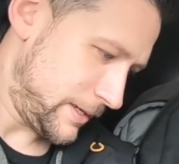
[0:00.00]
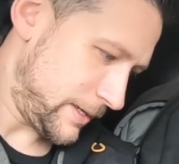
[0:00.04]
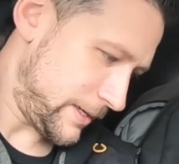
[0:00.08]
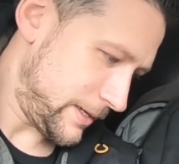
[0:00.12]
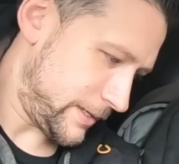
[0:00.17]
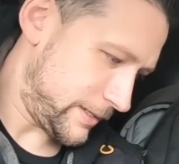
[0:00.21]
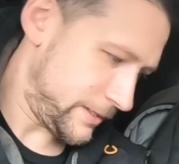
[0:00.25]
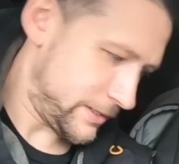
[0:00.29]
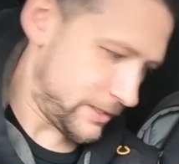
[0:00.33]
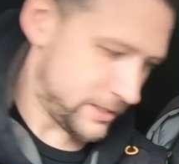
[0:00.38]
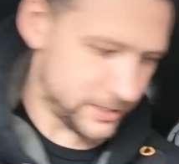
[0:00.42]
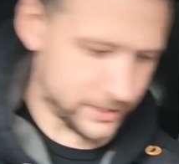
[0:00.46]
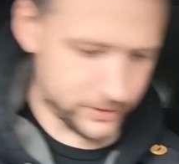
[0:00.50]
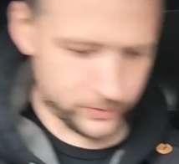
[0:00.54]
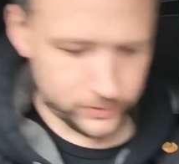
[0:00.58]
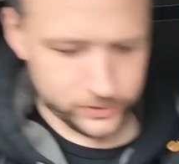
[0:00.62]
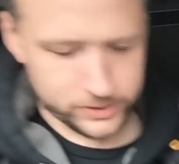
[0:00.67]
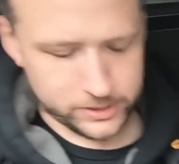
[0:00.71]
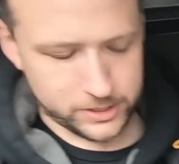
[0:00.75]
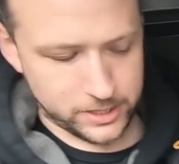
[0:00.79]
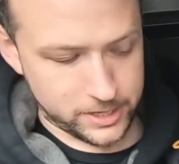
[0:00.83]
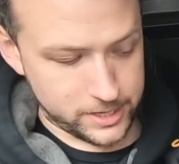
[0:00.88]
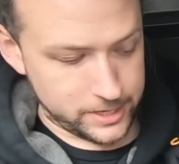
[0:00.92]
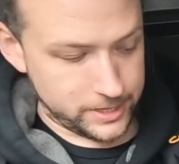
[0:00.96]
And I will
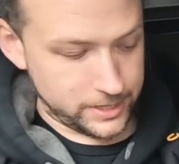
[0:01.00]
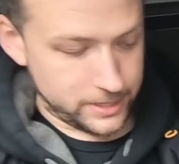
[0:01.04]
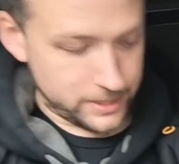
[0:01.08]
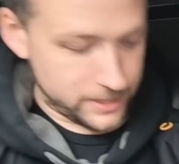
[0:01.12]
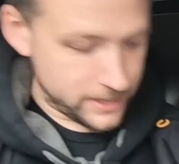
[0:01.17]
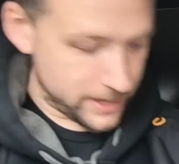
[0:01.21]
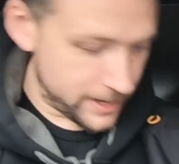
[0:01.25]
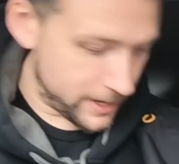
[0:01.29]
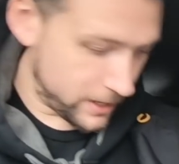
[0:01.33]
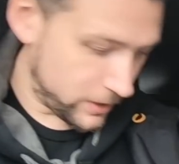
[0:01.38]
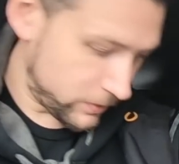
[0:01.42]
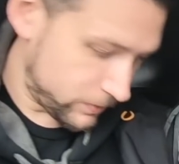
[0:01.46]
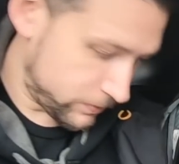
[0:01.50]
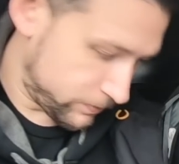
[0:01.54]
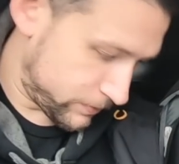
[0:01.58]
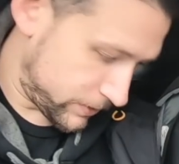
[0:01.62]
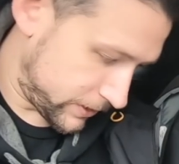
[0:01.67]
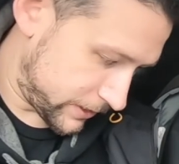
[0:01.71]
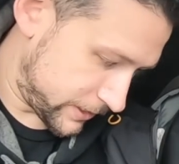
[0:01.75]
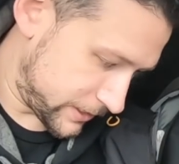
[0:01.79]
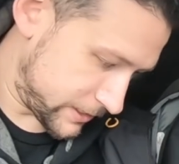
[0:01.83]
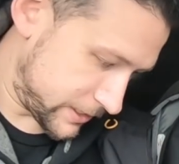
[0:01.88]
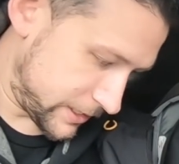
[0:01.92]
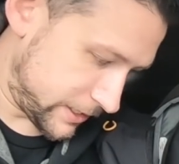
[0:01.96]
sign it now
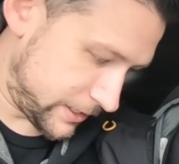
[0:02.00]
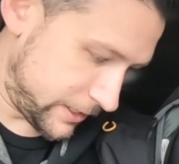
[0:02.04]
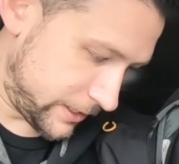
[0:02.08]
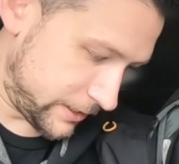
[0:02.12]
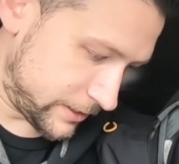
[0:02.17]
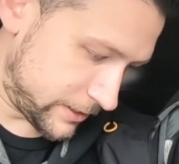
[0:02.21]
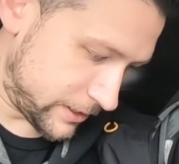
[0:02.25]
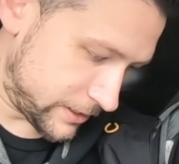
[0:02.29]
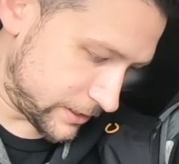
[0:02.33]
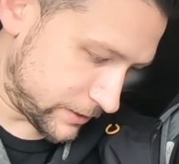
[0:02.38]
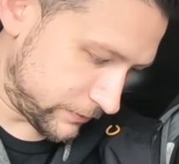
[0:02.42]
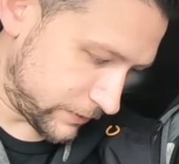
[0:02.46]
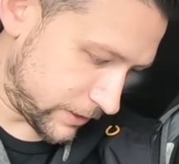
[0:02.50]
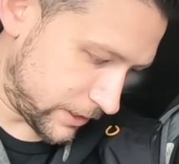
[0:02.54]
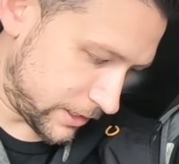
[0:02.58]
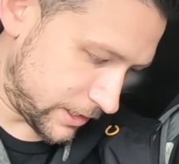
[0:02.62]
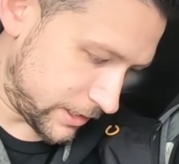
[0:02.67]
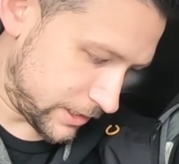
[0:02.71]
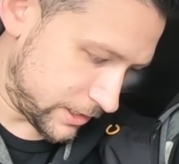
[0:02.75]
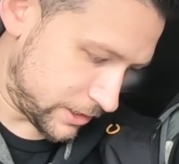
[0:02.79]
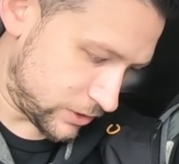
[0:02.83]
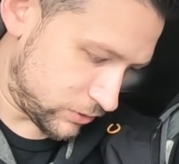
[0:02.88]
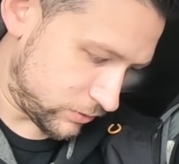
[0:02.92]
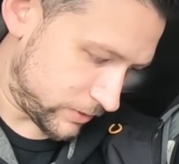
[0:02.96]
because I need this for the
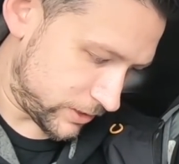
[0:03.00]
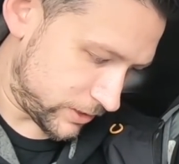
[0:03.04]
HERS